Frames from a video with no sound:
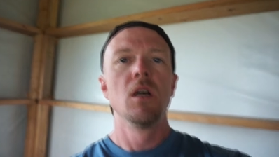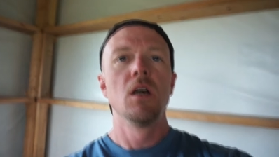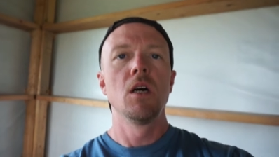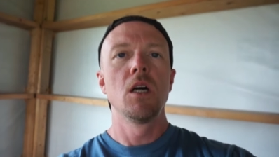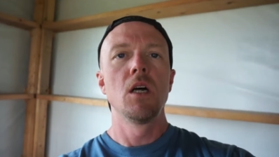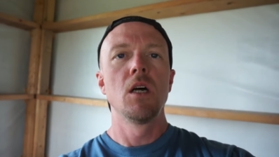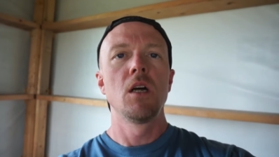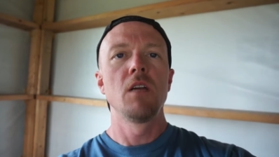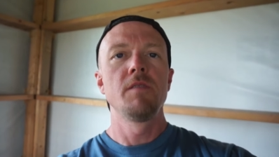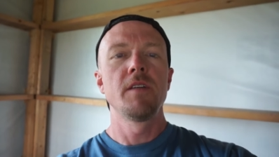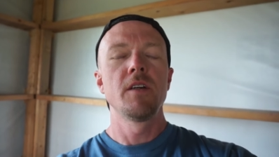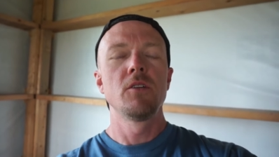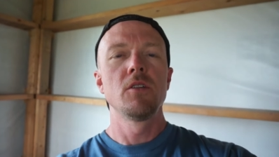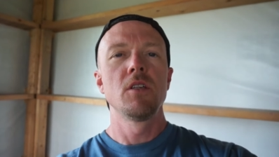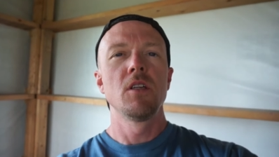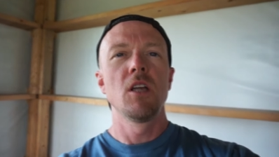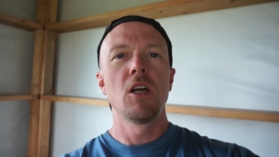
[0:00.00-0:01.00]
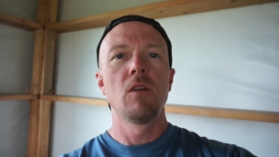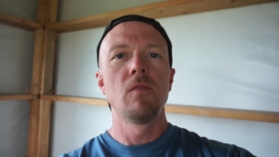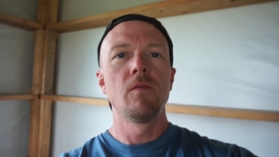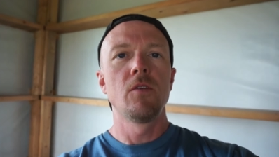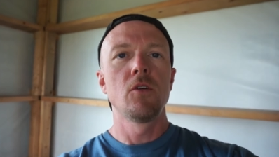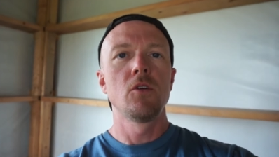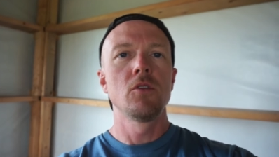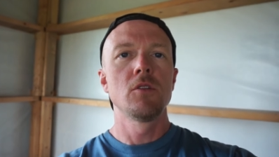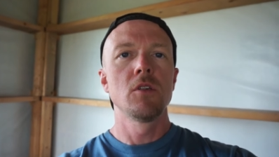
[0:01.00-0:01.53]
Uh, I found it
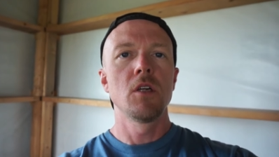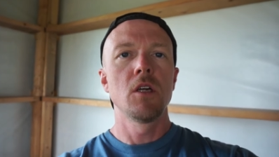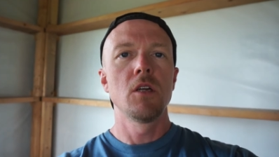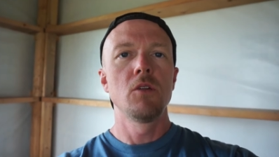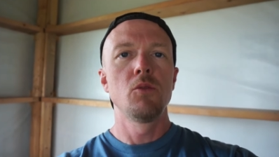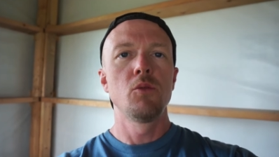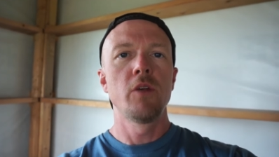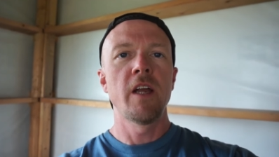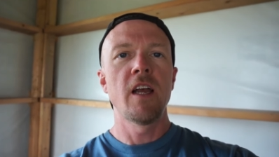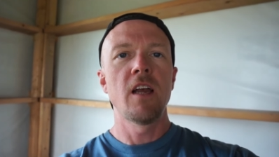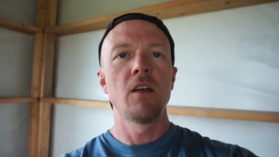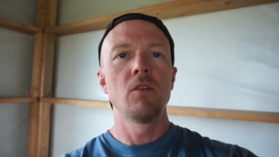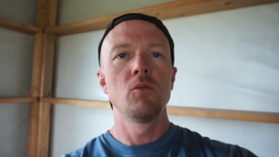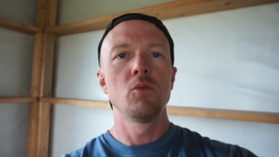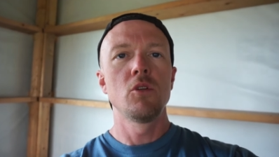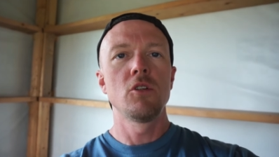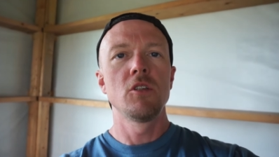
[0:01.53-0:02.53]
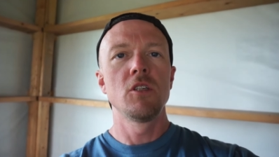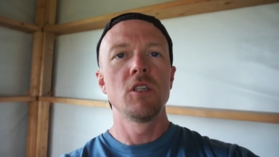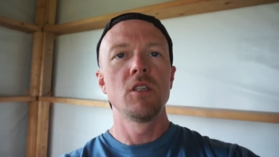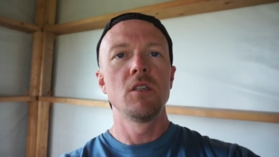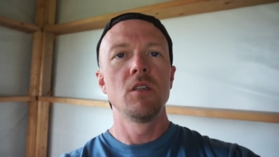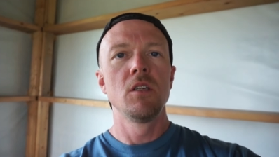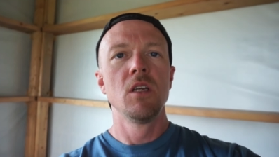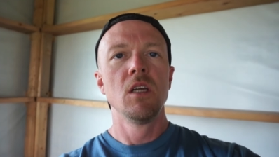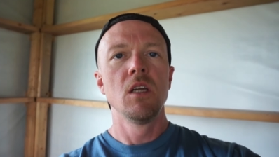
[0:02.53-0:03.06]
helpful to unroll
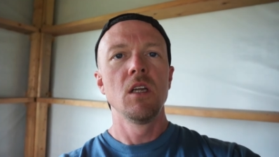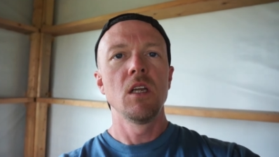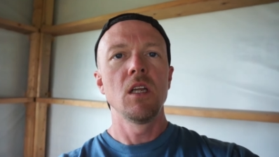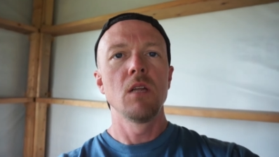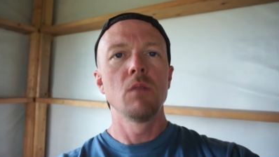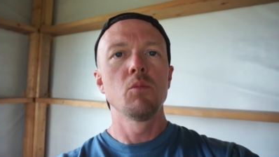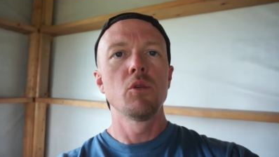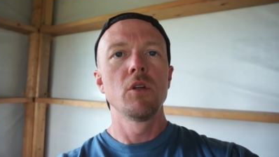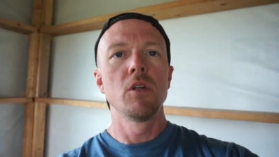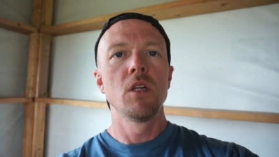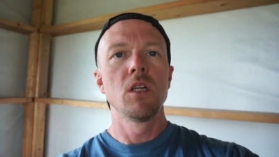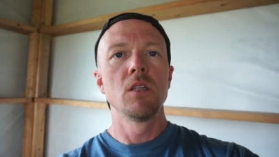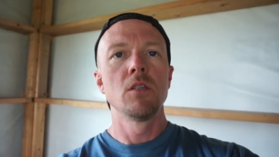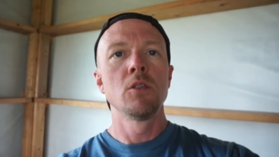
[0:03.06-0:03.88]
it and put it on a